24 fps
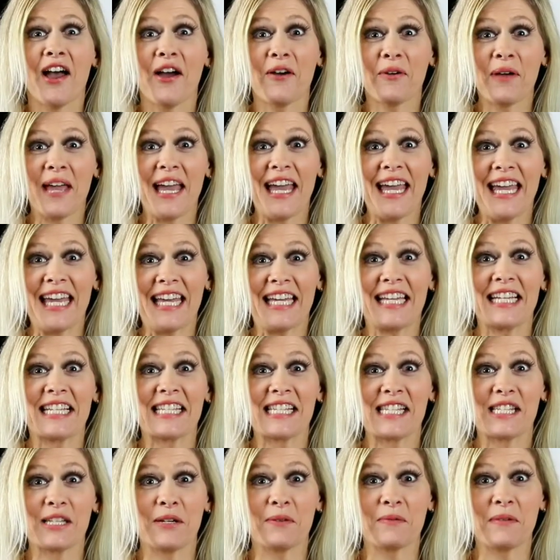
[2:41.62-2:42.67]
Okay,
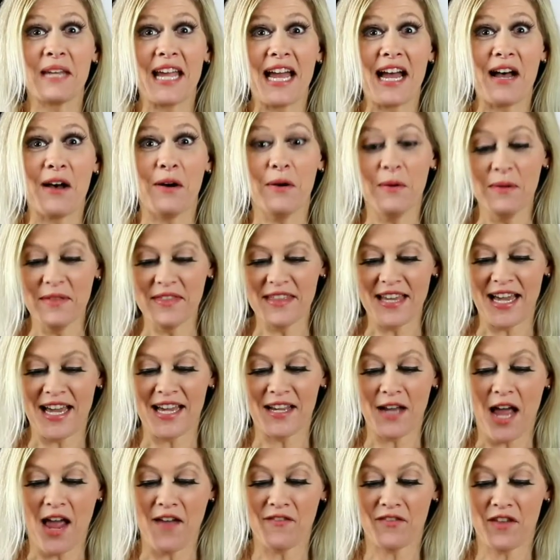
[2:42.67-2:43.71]
so now
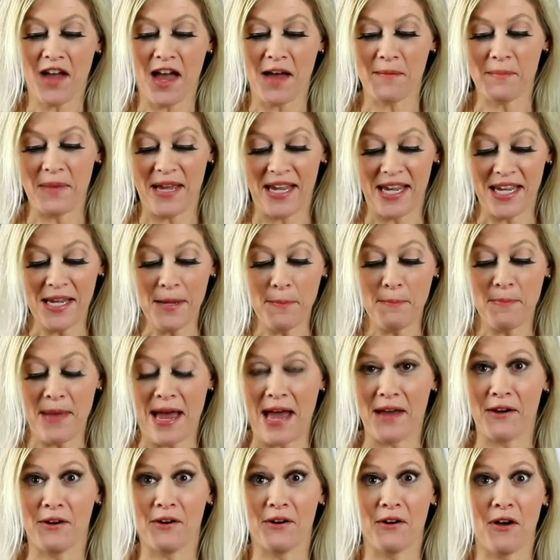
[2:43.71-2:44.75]
that I've got my
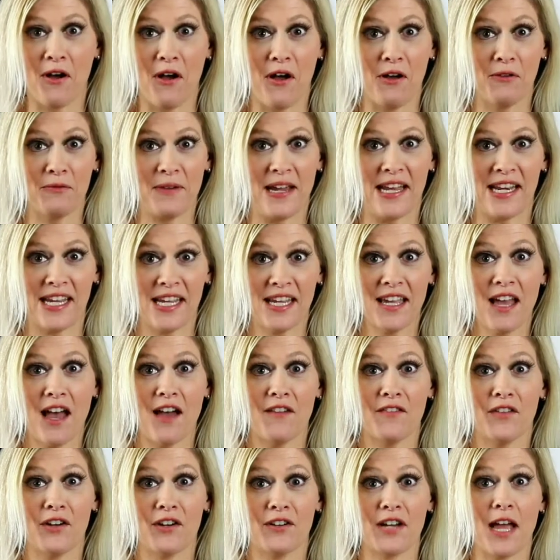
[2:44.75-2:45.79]
batter already
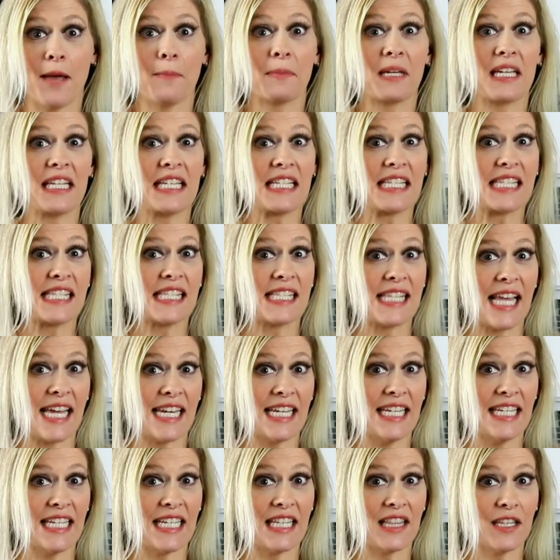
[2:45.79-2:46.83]
covered, I'm going to set
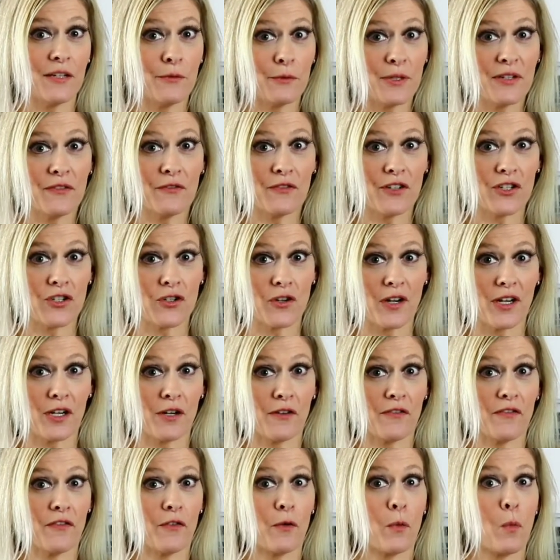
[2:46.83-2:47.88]
it in the
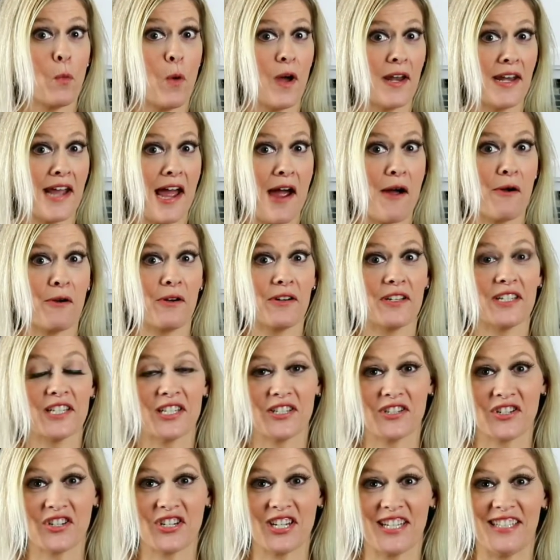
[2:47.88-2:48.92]
refrigerator for 1 hour
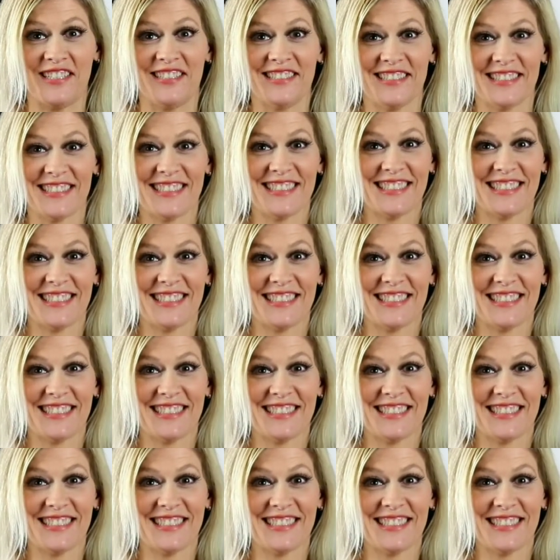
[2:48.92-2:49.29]
to chill.